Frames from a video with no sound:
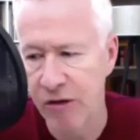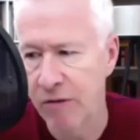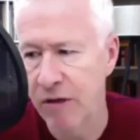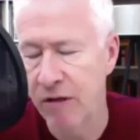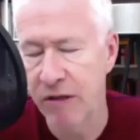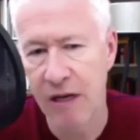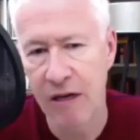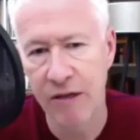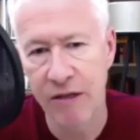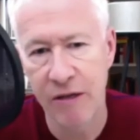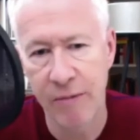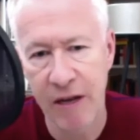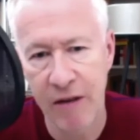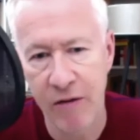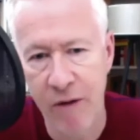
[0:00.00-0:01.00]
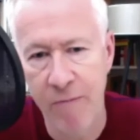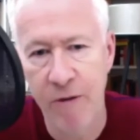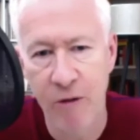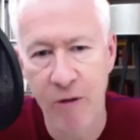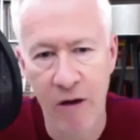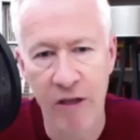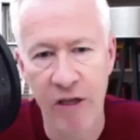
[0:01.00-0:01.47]
Tell us about the
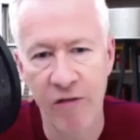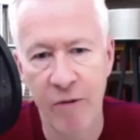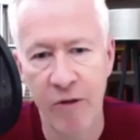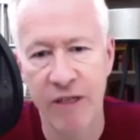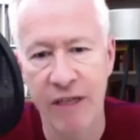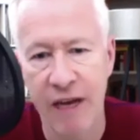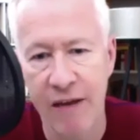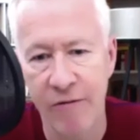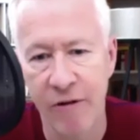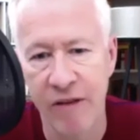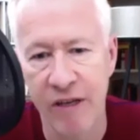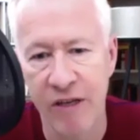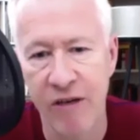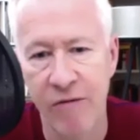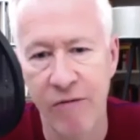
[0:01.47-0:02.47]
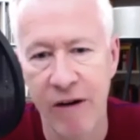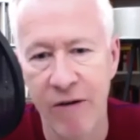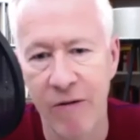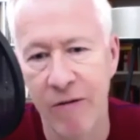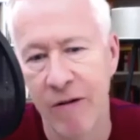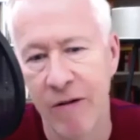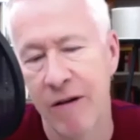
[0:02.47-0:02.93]
repertoire that you've put together on this new record.